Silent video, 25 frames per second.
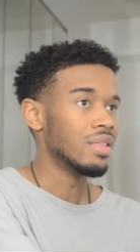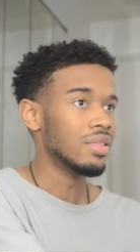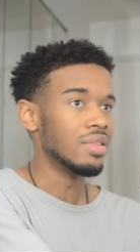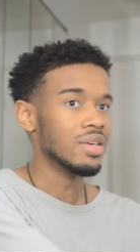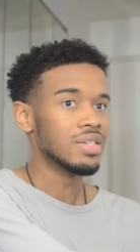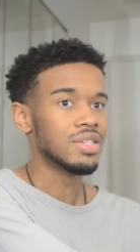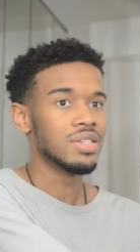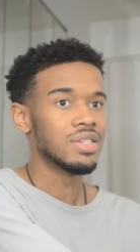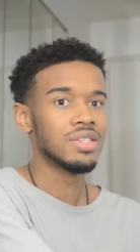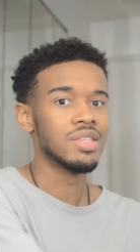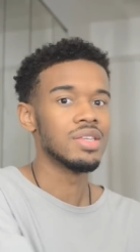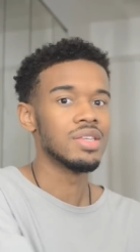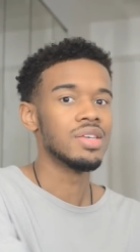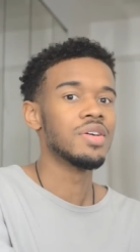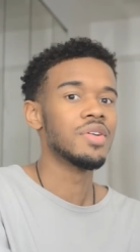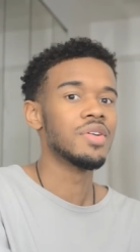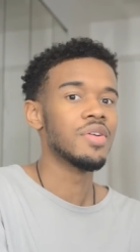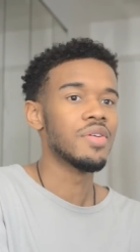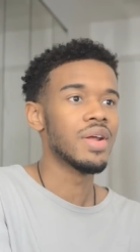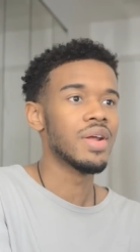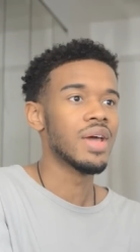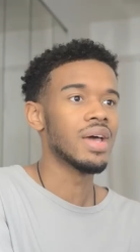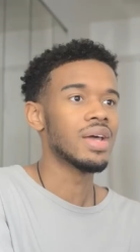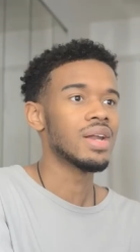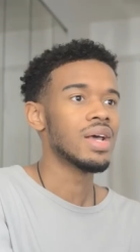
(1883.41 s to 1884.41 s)
this is the
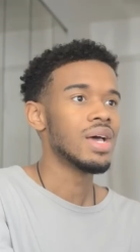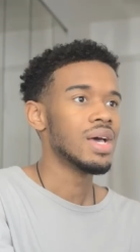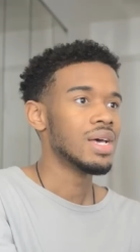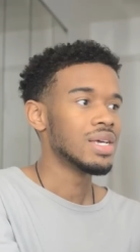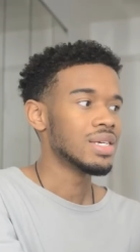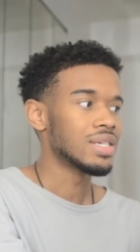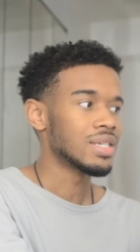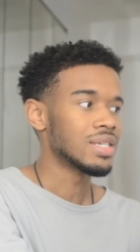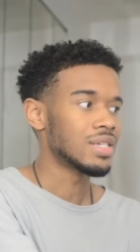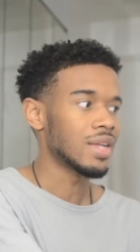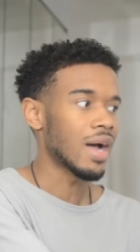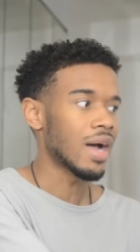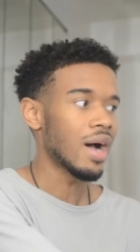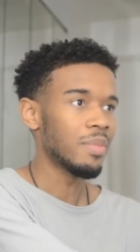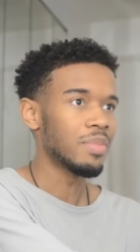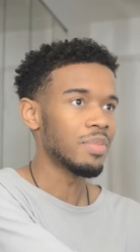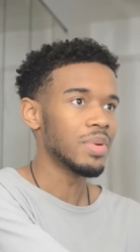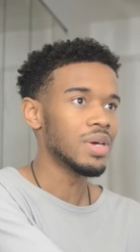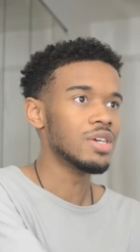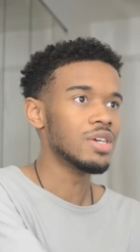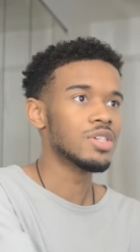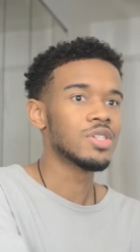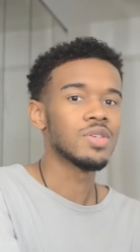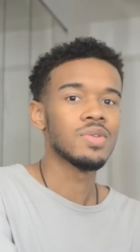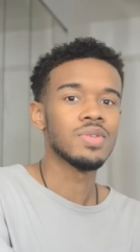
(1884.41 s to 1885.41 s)
internet. Stop
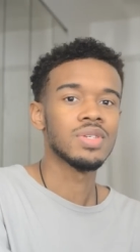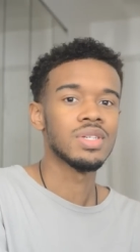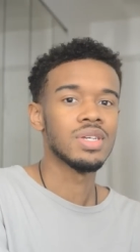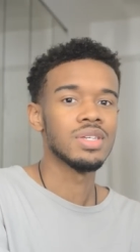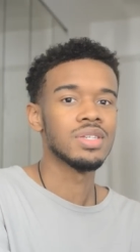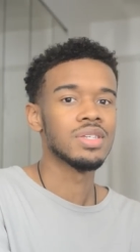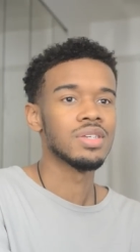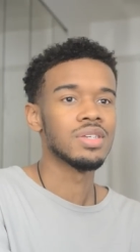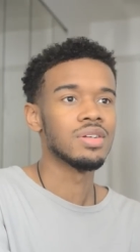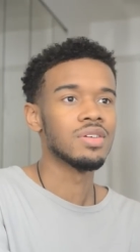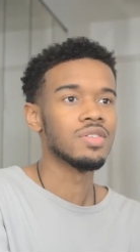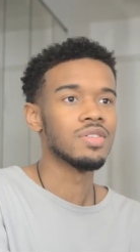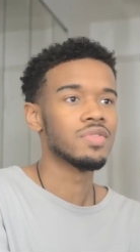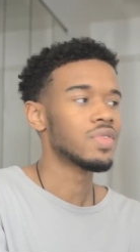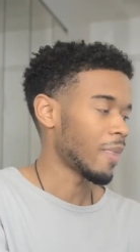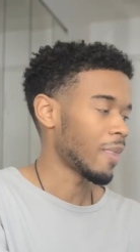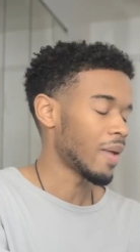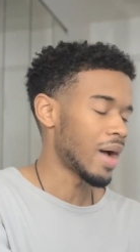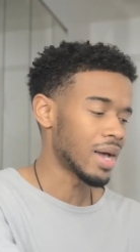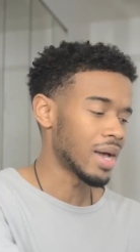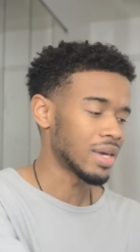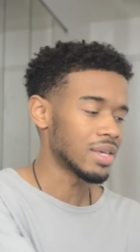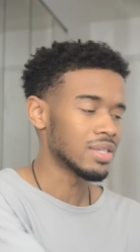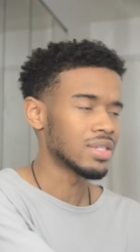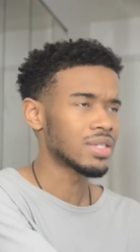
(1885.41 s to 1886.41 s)
being so sensitive.
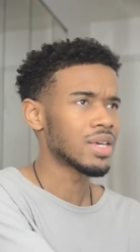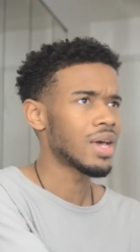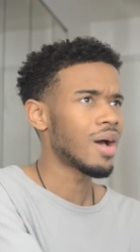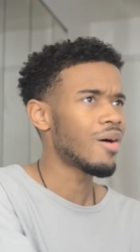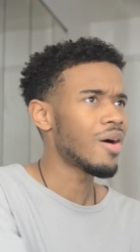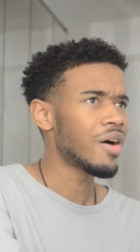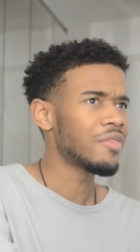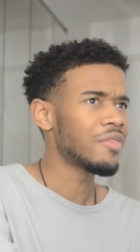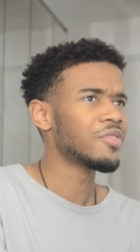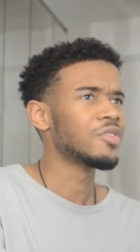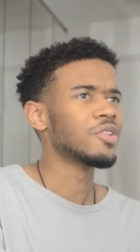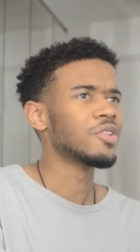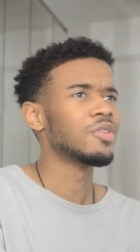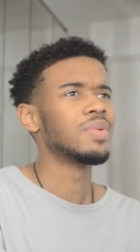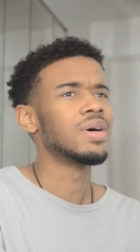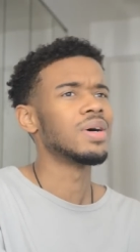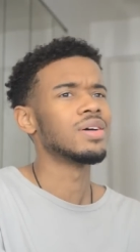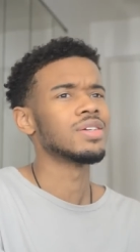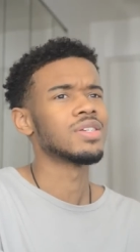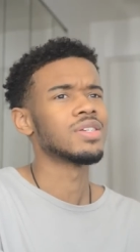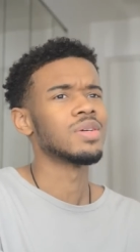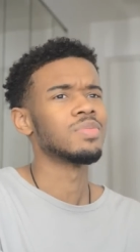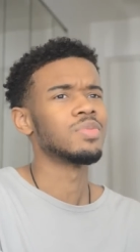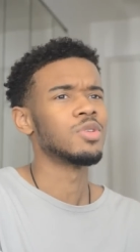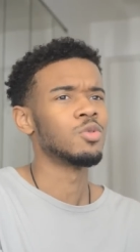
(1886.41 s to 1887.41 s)
I can say how I feel
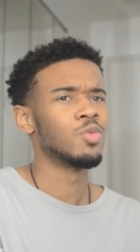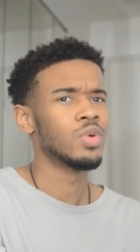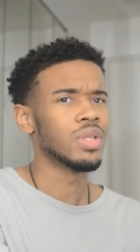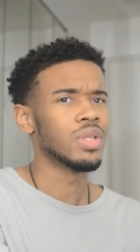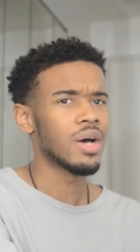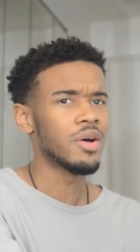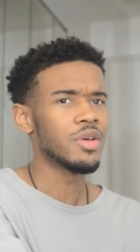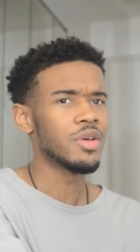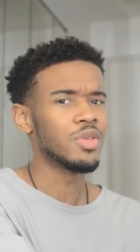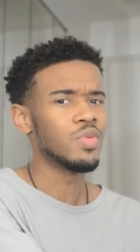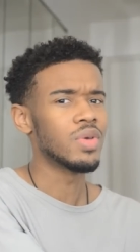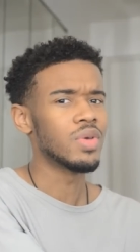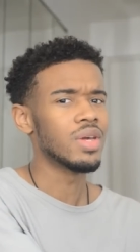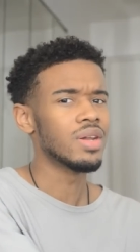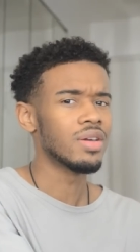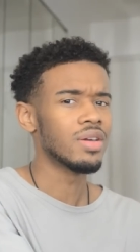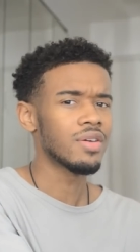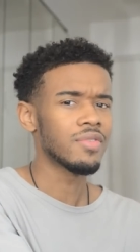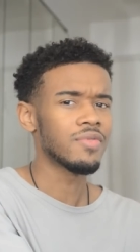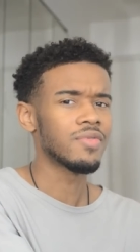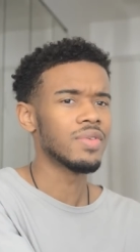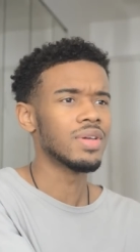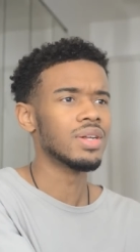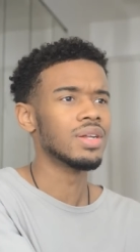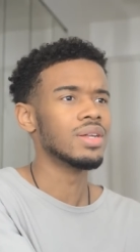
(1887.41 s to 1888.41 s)
about something without you getting
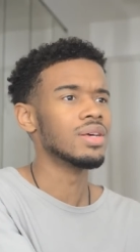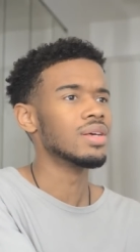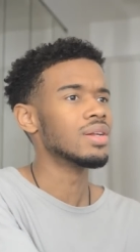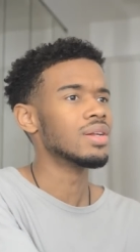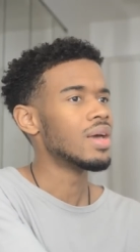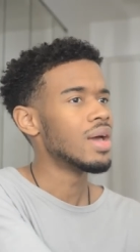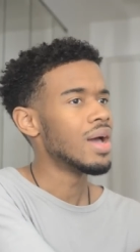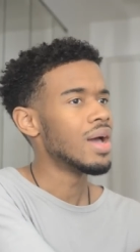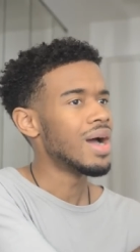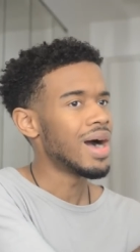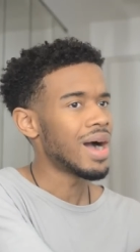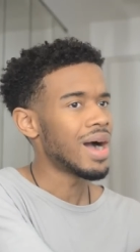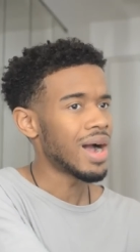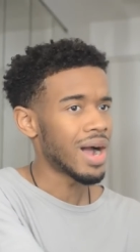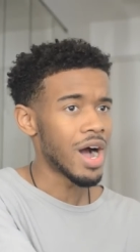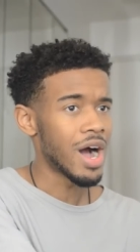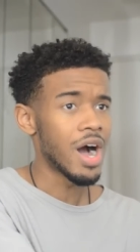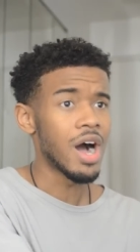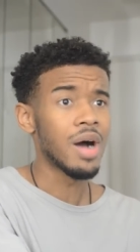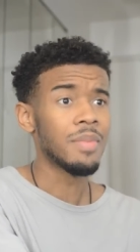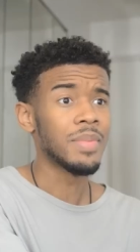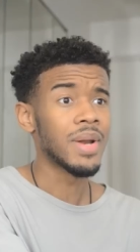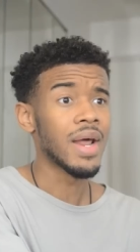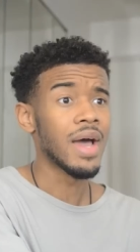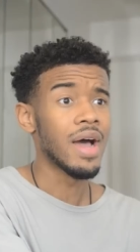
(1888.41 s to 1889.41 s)
offended.
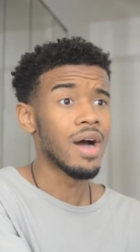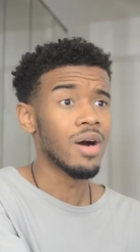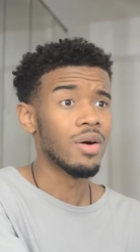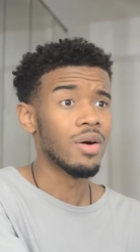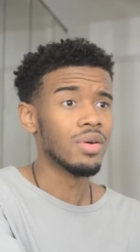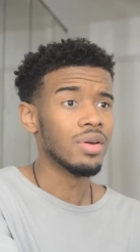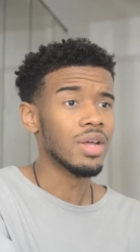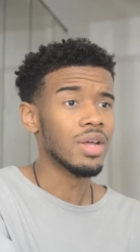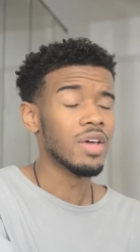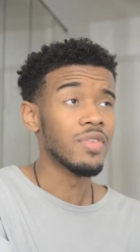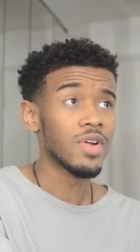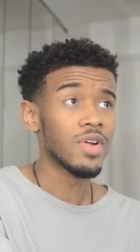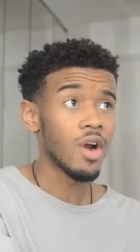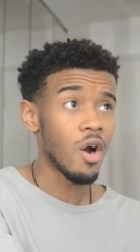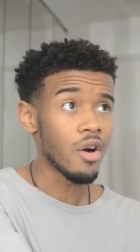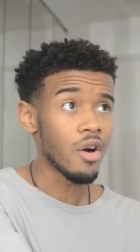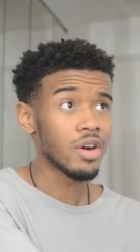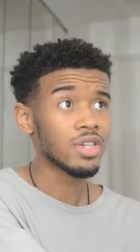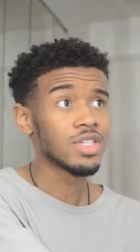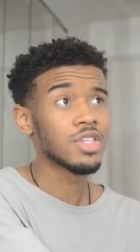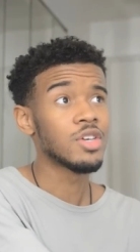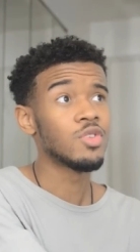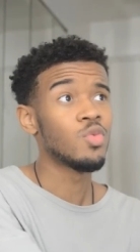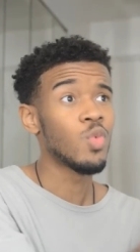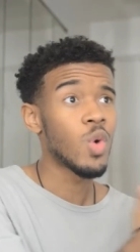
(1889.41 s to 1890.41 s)
Calm down. If an
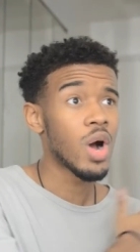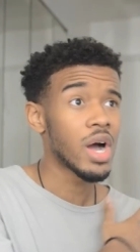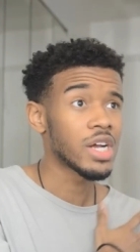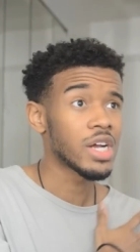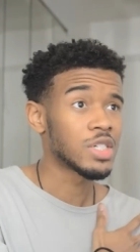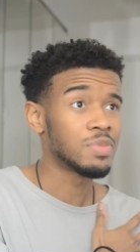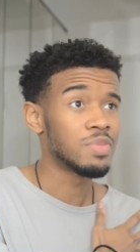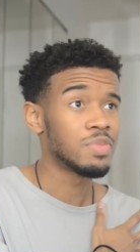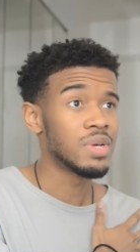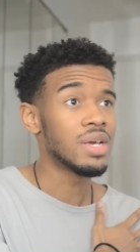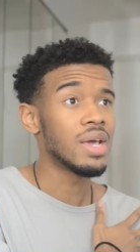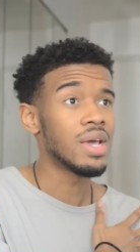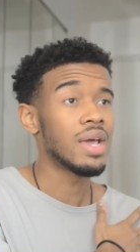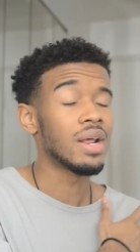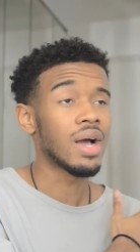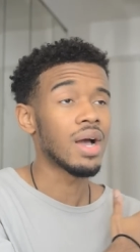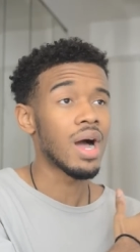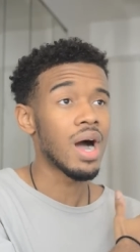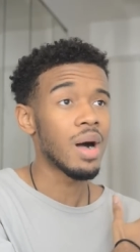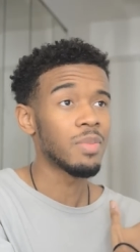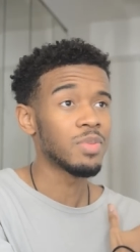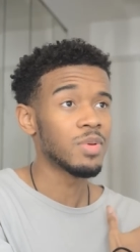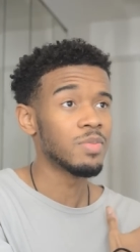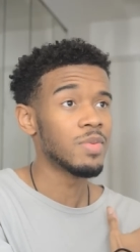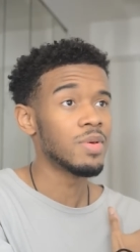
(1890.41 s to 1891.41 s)
artist can watch me and
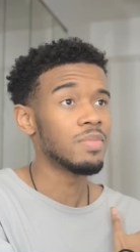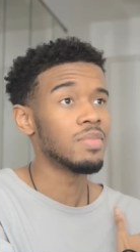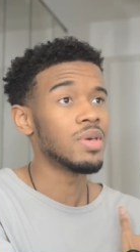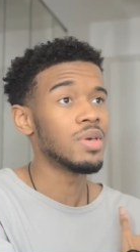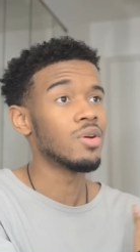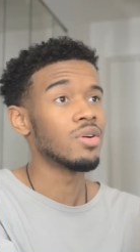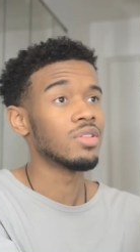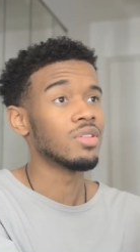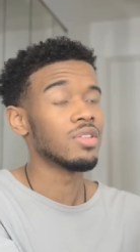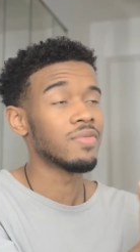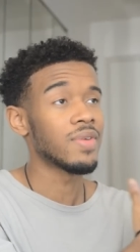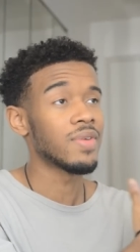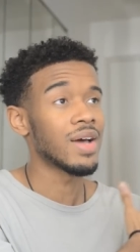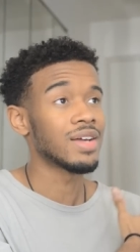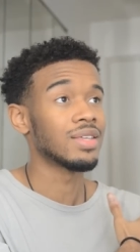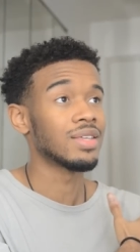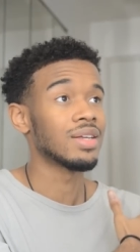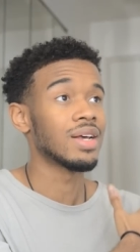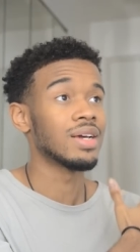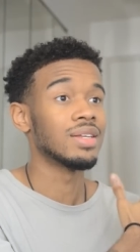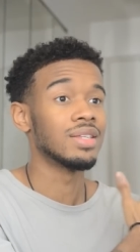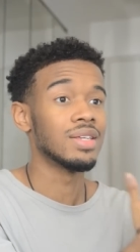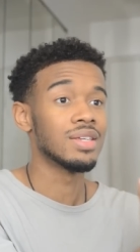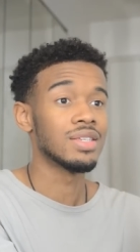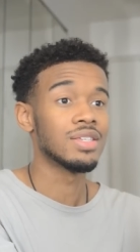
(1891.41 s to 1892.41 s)
compliment me on the fact
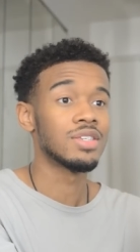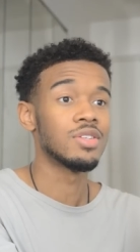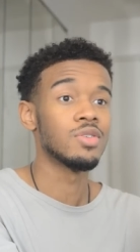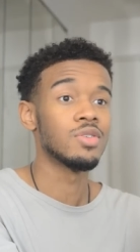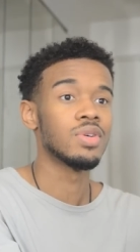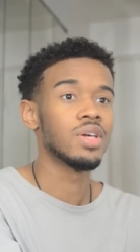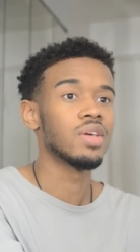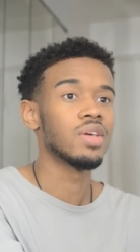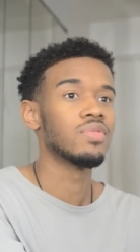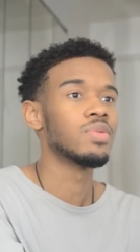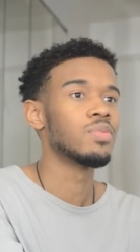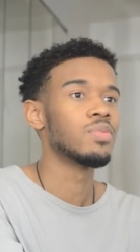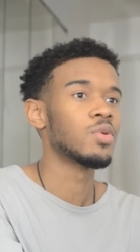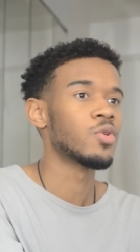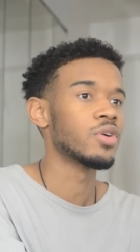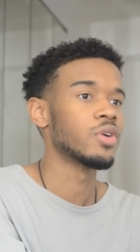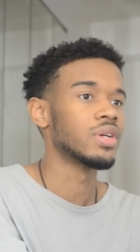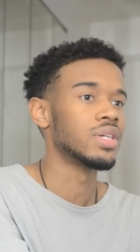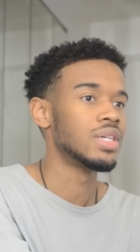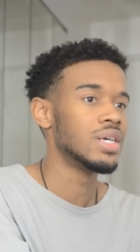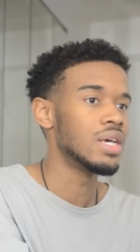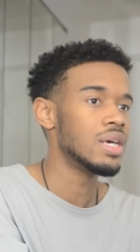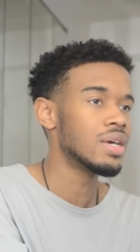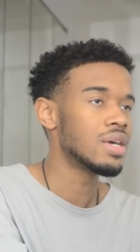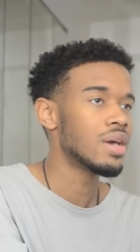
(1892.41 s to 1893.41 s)
that I did still give them
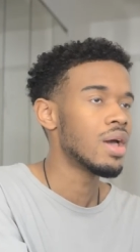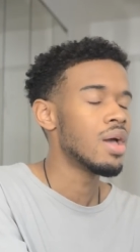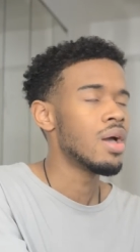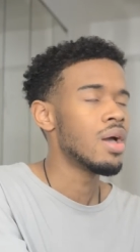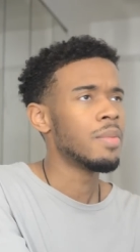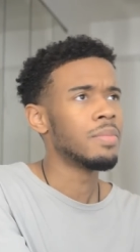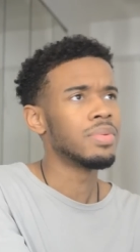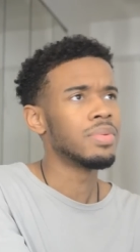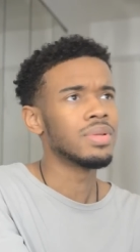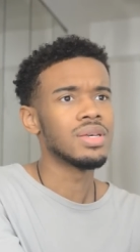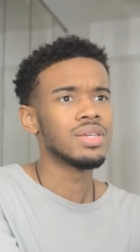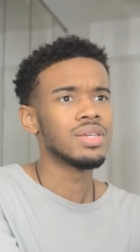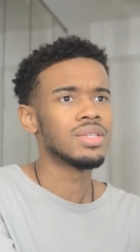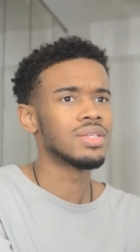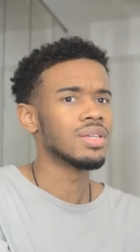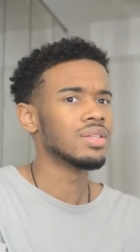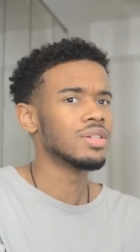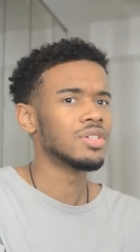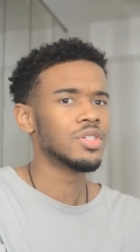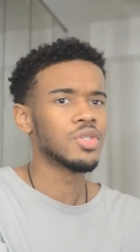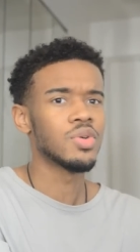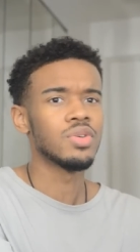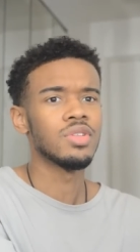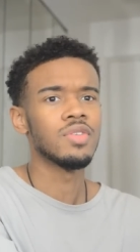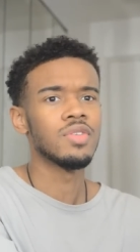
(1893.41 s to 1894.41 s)
critique, but they
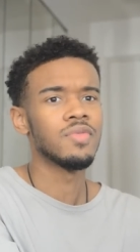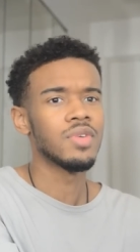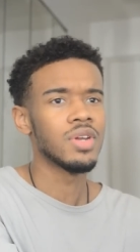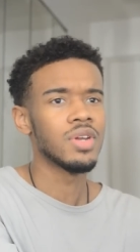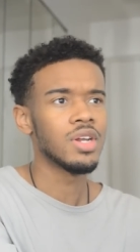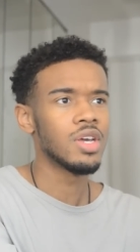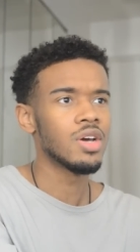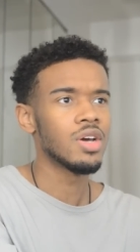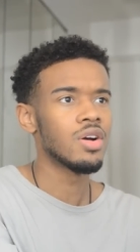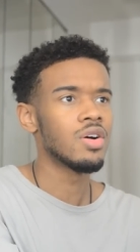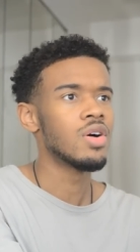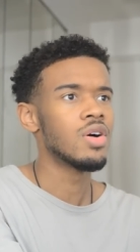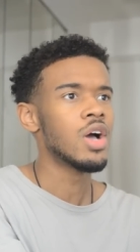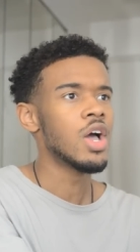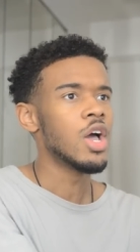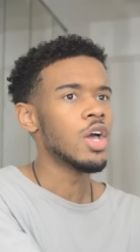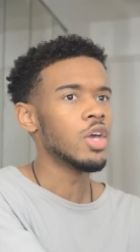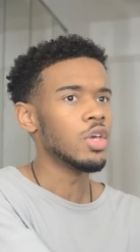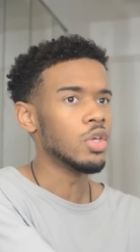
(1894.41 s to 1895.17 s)
still enjoy the video,